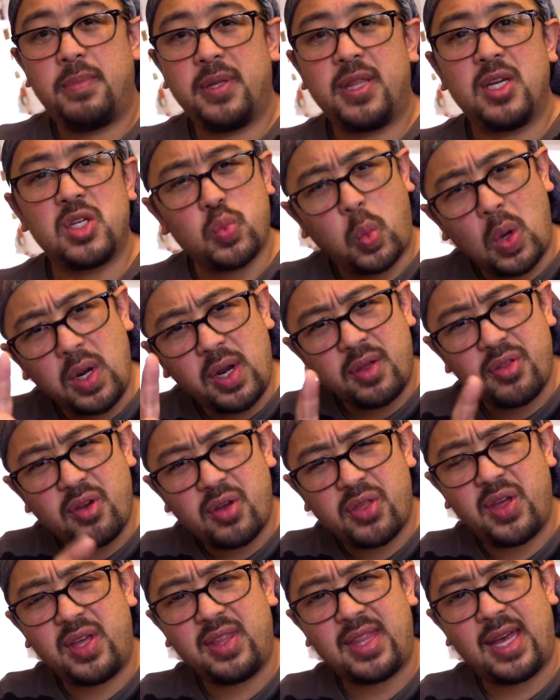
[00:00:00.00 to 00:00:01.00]
But there's one other
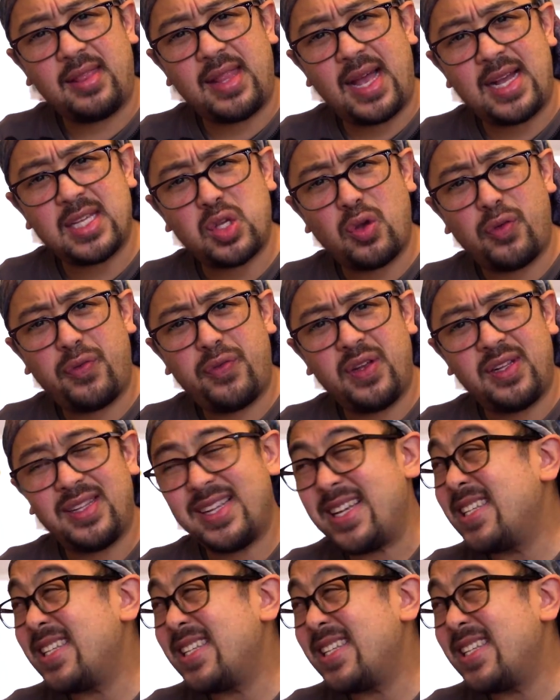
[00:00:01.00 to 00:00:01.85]
thing that Lasso Fill